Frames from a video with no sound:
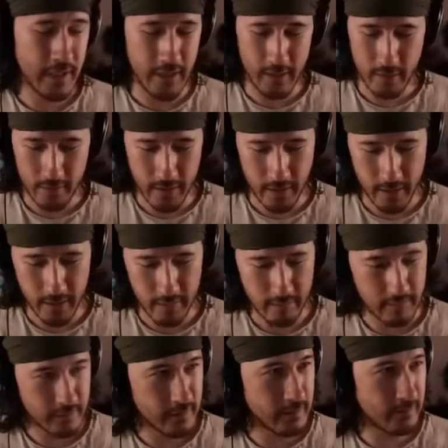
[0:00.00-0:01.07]
Yeah, okay. Mm,
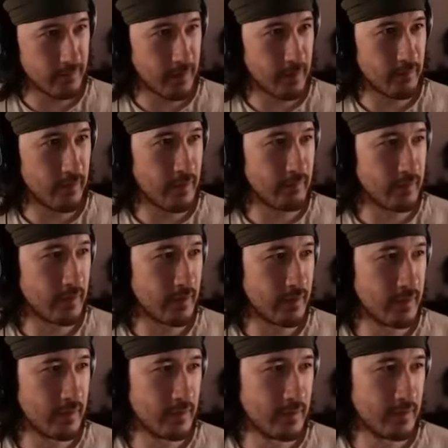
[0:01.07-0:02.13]

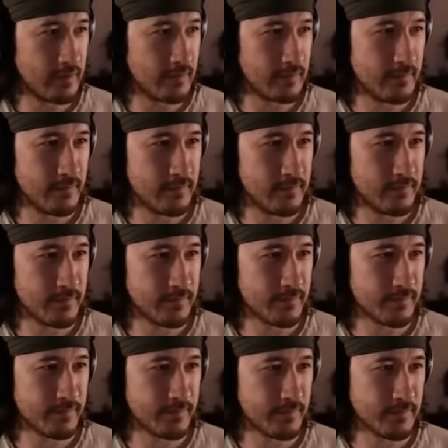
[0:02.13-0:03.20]
yeah, right,
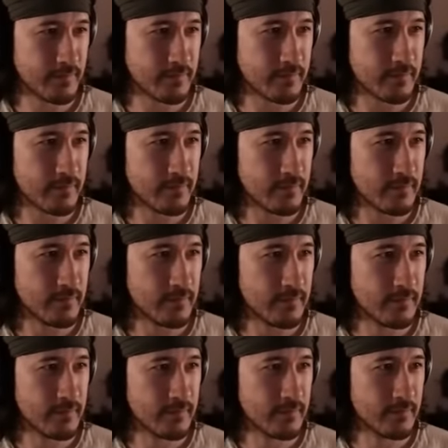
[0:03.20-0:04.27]
company.
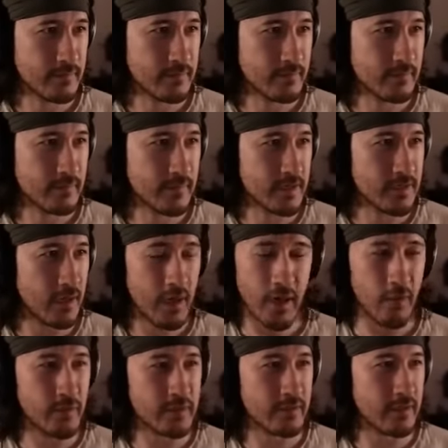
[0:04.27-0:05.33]
Okay. Sorry,
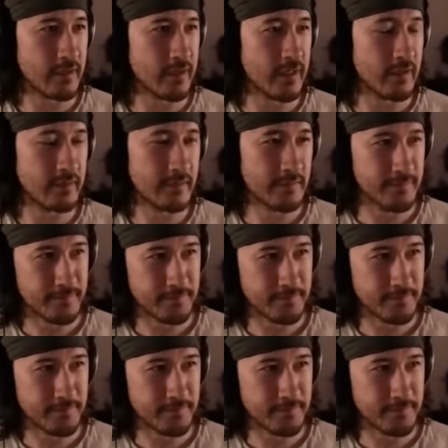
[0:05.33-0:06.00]
I wasn't looking down.